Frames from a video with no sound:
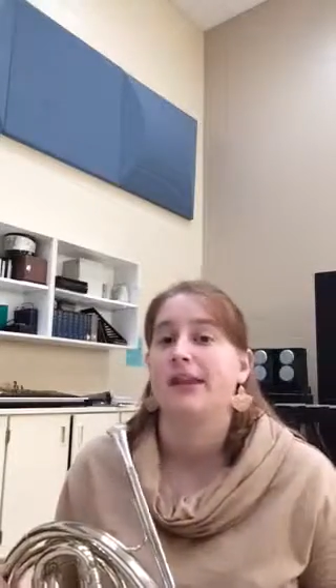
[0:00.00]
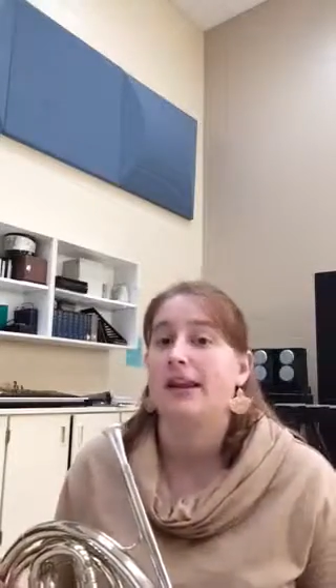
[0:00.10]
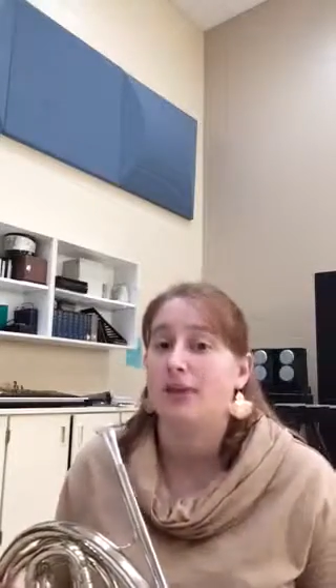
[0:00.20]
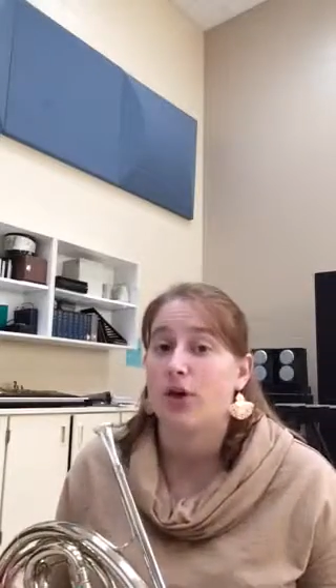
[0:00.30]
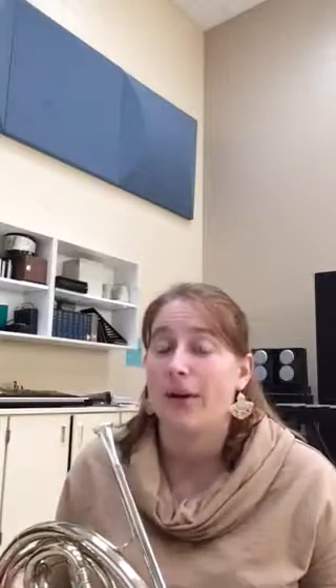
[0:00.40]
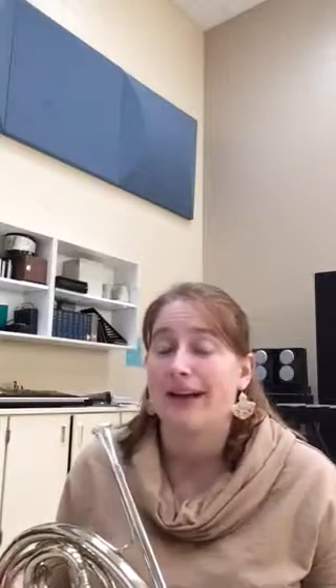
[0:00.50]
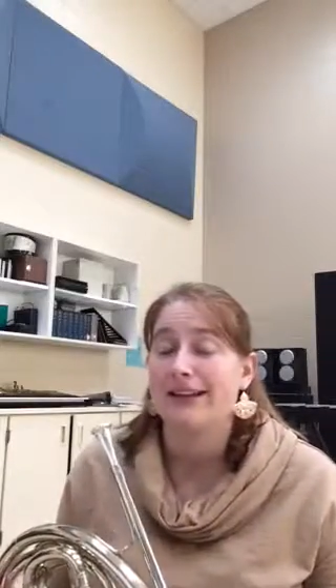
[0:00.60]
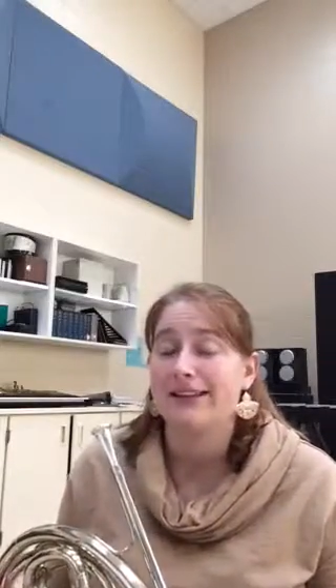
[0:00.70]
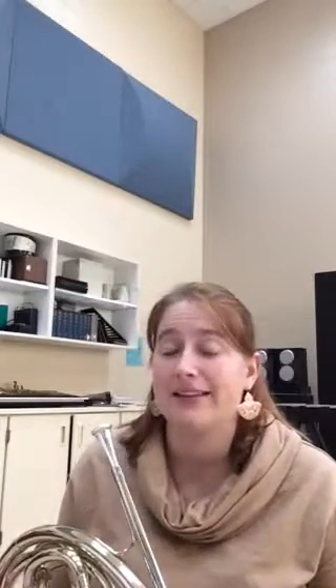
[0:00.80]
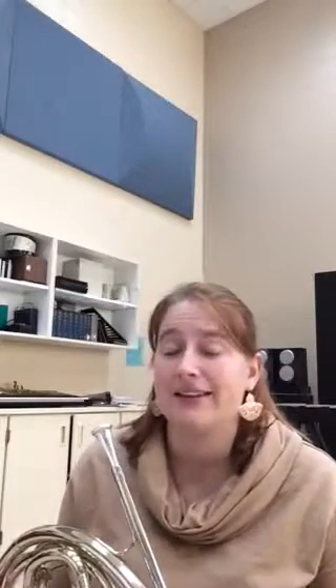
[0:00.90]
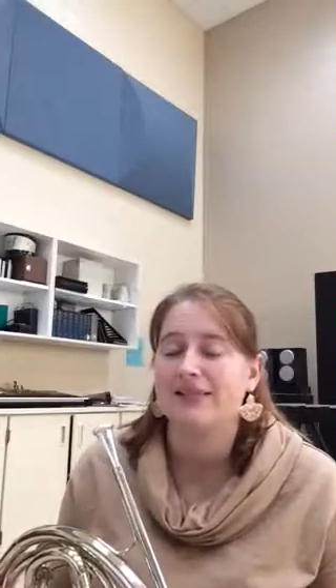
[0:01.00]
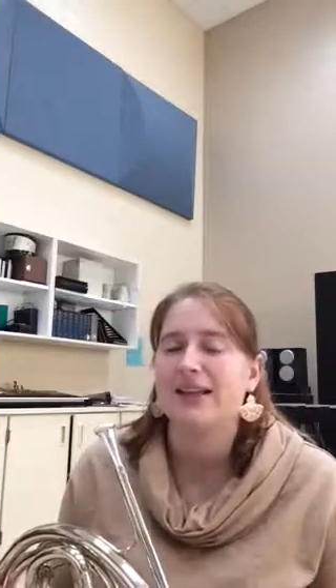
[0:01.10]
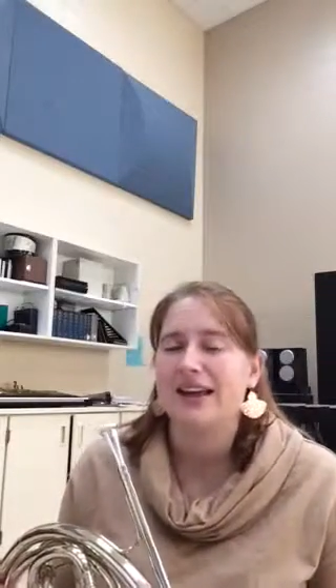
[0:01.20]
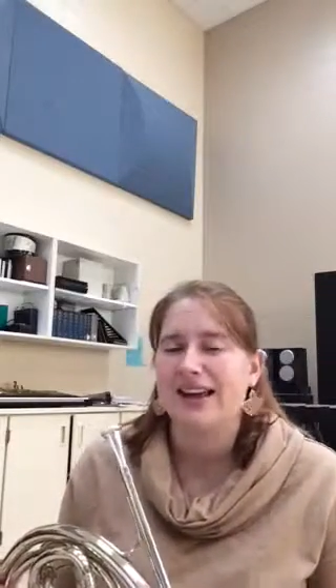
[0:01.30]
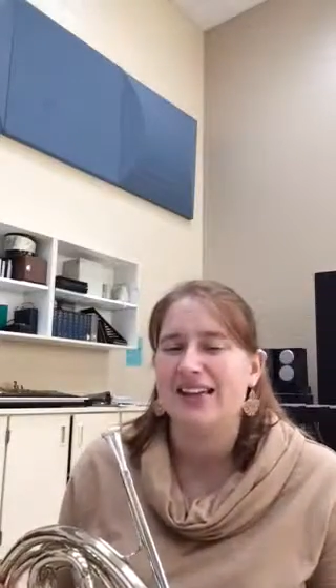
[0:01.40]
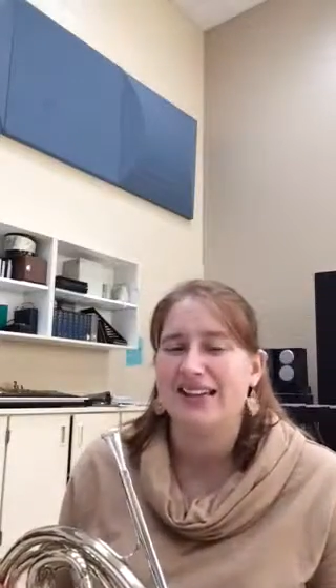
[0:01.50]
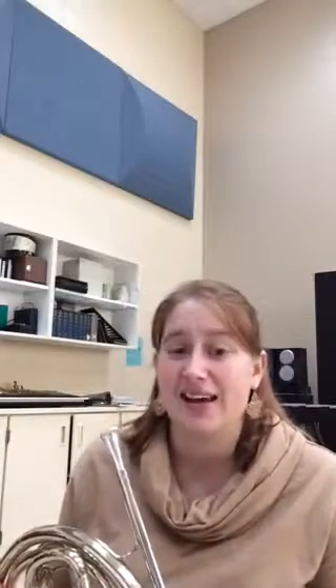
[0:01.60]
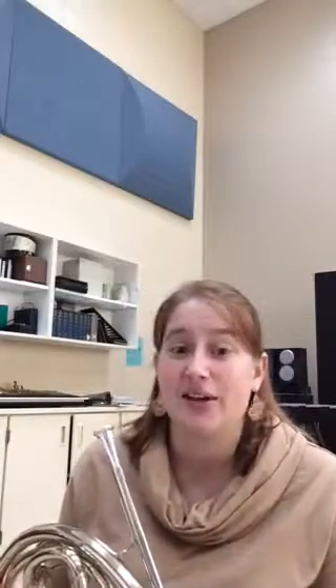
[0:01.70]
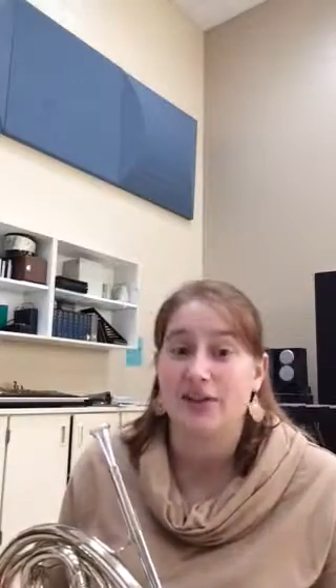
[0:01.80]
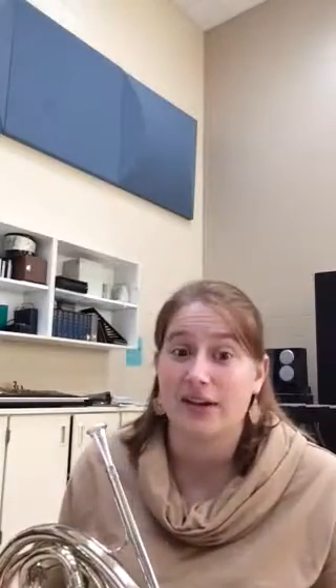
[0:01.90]
And if you go back and listen, it
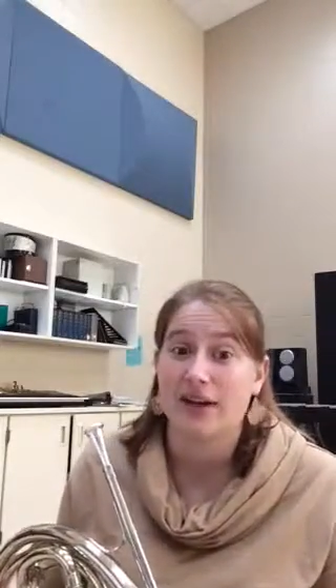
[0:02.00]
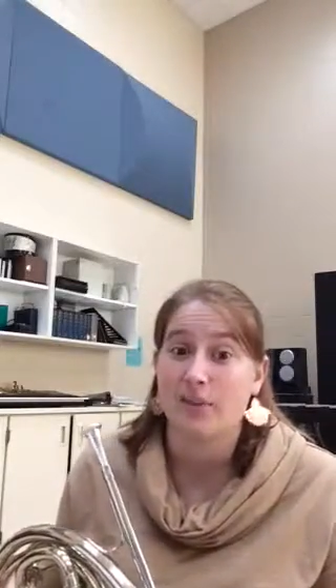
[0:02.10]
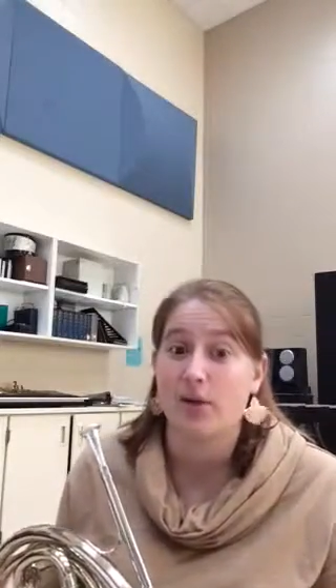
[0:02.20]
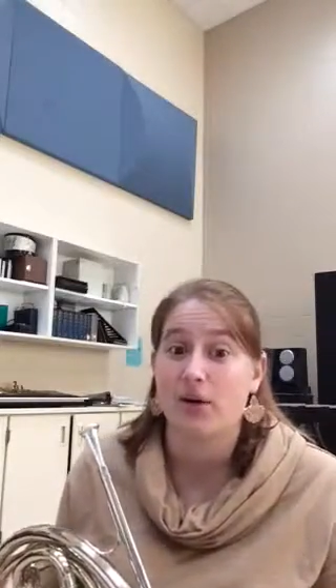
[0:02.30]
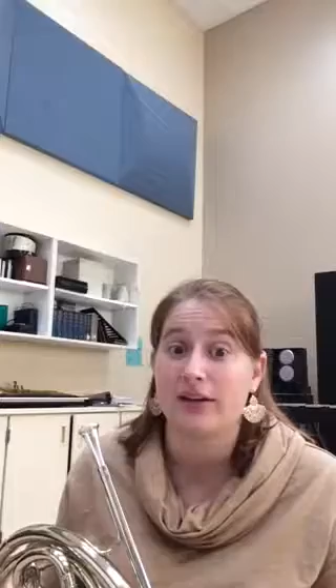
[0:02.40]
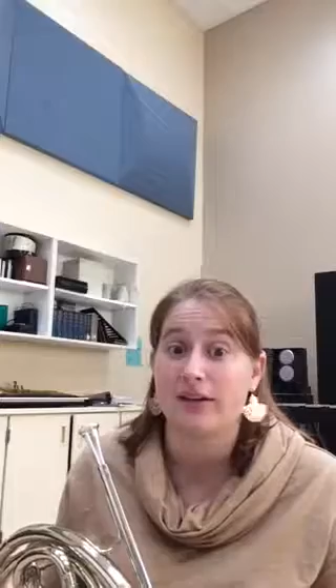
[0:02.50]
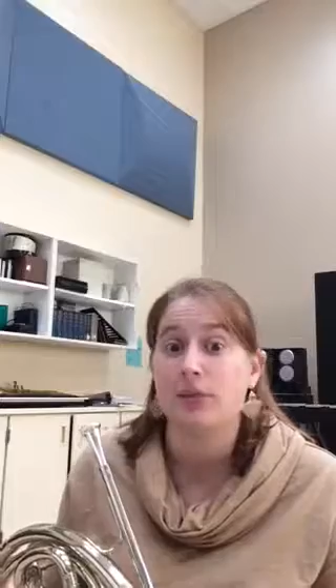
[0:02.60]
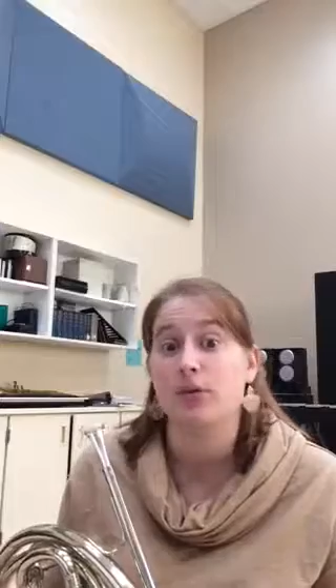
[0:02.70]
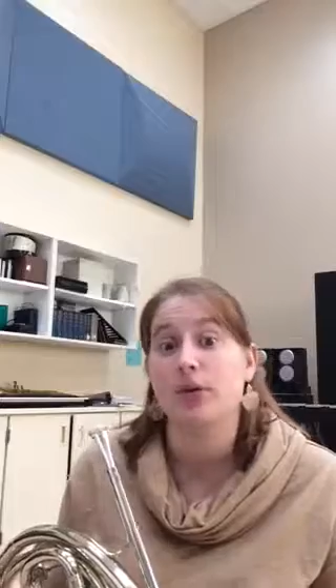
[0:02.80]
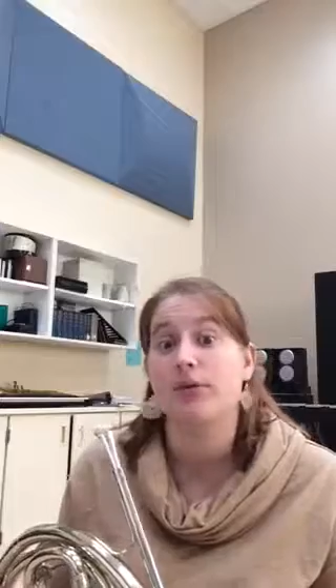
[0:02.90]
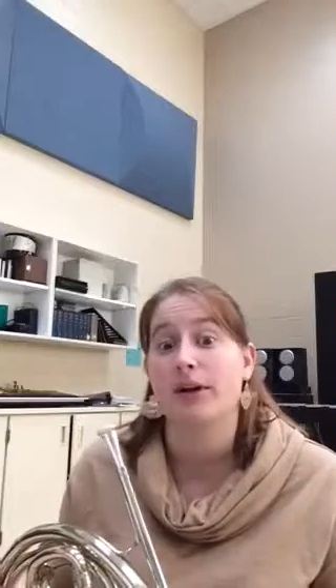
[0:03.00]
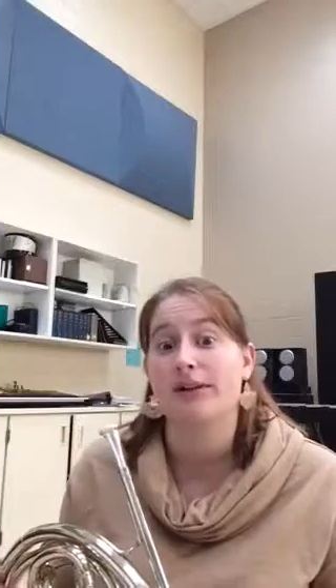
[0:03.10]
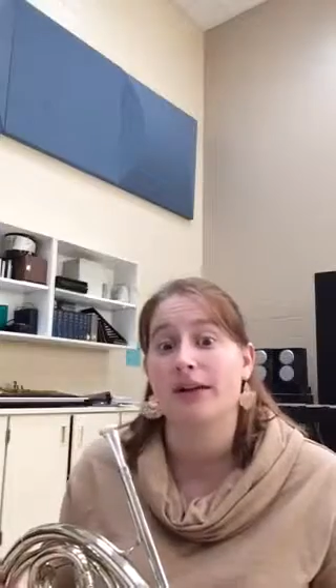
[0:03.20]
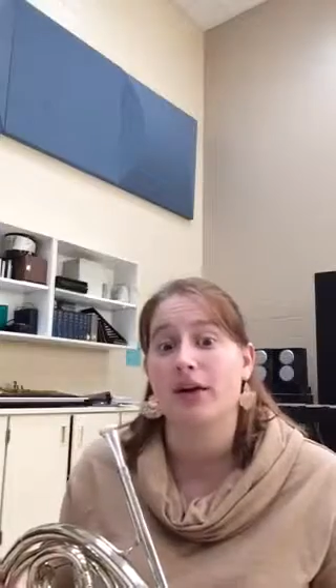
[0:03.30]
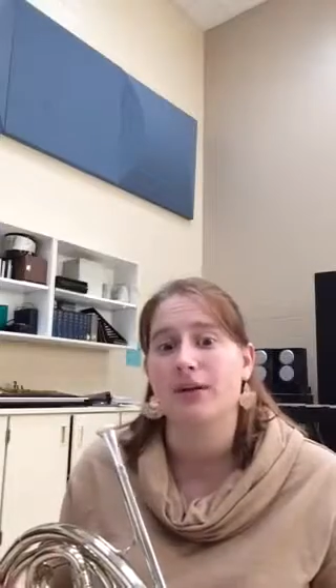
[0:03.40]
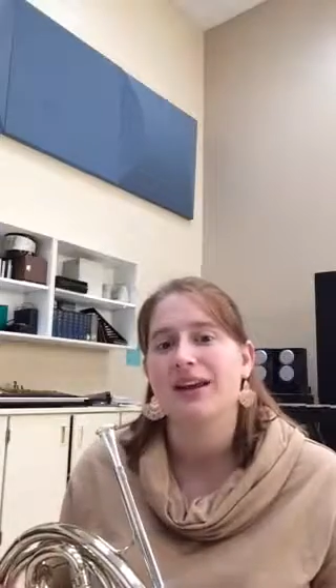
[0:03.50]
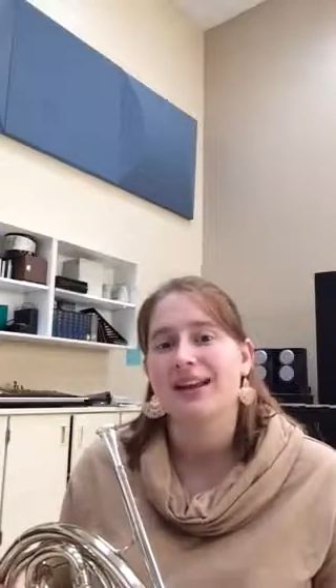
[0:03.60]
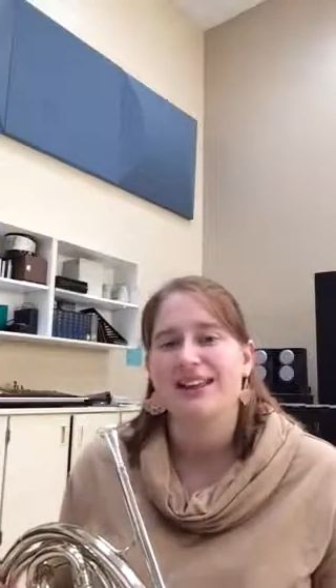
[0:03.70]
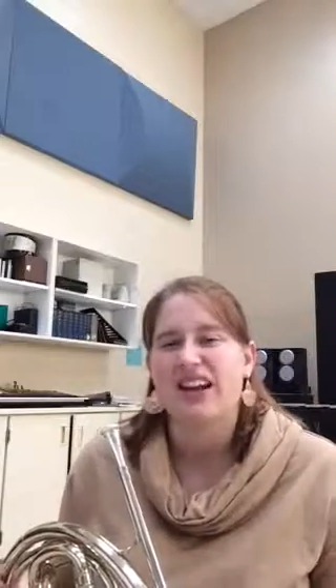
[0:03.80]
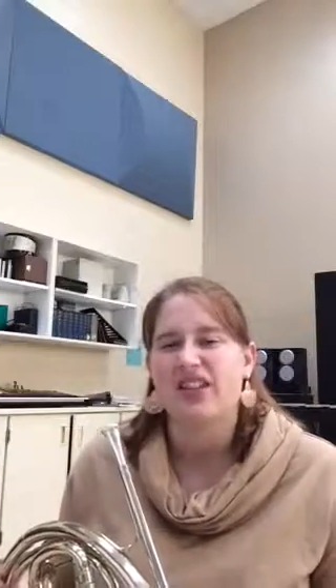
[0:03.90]
sounds like I'm poking someone with my sound.
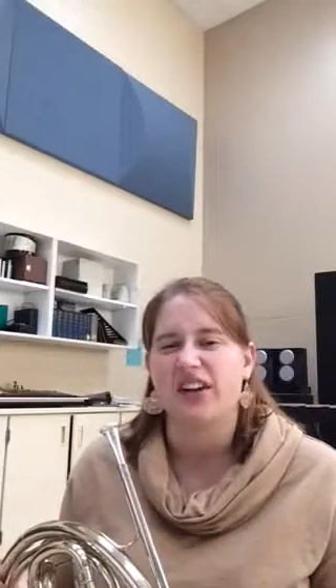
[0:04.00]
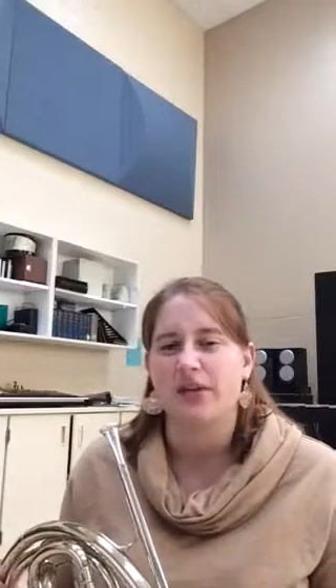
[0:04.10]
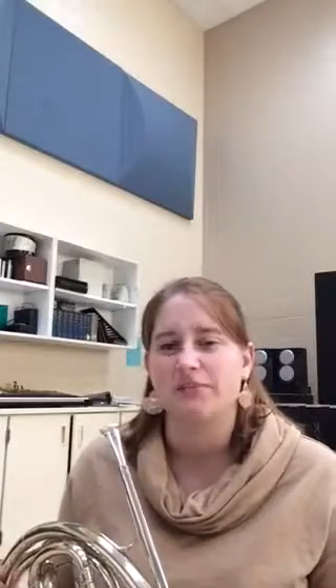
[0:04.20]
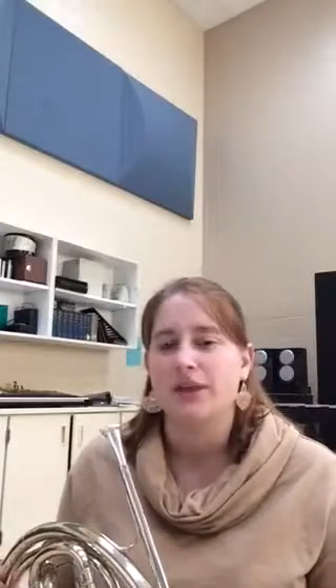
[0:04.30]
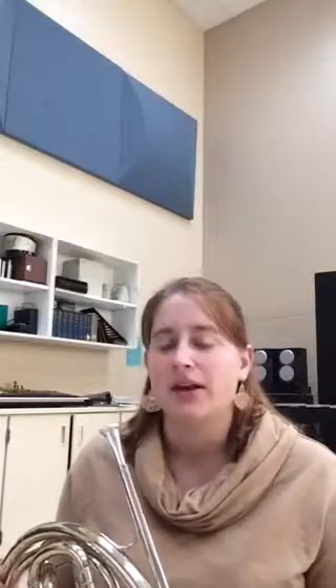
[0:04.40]
It's kind of fun.